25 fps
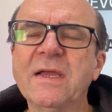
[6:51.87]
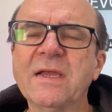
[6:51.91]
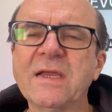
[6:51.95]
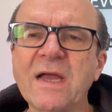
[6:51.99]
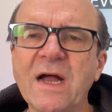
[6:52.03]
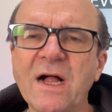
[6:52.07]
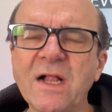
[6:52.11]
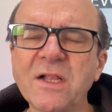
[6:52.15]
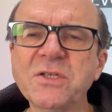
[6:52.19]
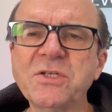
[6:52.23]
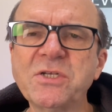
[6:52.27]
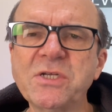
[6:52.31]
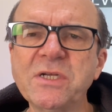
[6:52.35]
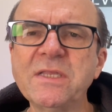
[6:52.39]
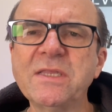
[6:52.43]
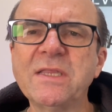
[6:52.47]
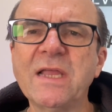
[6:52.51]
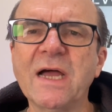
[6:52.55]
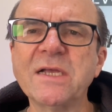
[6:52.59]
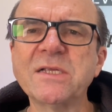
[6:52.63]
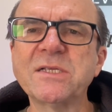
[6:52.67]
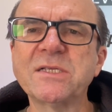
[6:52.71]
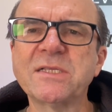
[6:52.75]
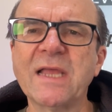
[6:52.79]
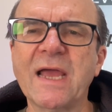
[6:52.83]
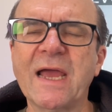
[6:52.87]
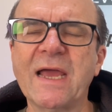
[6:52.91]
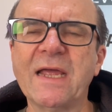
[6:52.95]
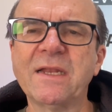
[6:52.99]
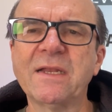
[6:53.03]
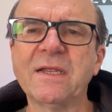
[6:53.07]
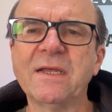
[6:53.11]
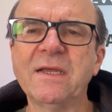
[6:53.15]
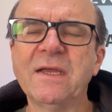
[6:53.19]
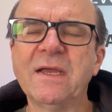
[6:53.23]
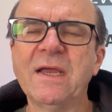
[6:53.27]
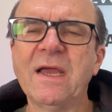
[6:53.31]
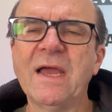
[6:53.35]
Culture does
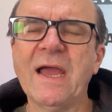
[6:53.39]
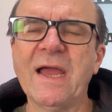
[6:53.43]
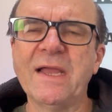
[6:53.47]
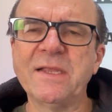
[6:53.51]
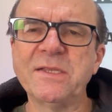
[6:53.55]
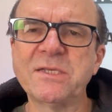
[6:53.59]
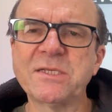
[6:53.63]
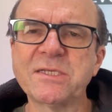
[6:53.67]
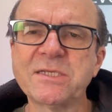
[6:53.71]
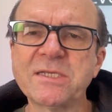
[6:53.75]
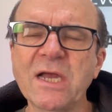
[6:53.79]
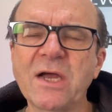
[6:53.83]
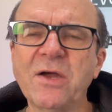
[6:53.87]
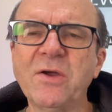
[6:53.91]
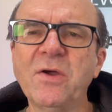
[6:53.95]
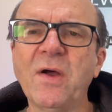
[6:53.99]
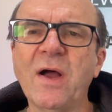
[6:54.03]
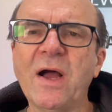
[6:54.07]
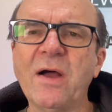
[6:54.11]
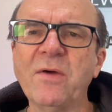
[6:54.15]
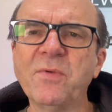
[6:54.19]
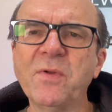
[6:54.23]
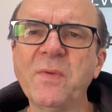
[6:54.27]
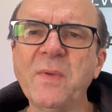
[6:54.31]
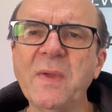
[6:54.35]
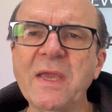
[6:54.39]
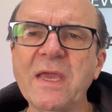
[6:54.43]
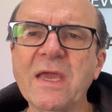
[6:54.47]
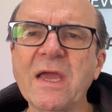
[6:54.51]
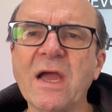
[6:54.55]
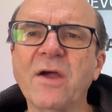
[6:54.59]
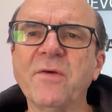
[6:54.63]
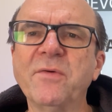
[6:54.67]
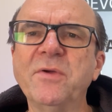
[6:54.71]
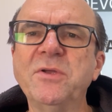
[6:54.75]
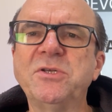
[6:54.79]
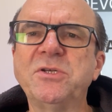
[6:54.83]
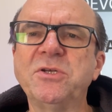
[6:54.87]
that. And so I want to
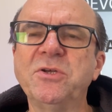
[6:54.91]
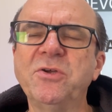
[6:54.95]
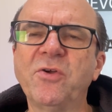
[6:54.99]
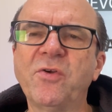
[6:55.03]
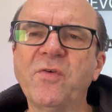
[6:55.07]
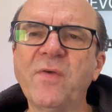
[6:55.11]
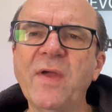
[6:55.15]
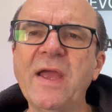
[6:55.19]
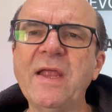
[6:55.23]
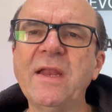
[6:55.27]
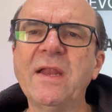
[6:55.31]
encourage you,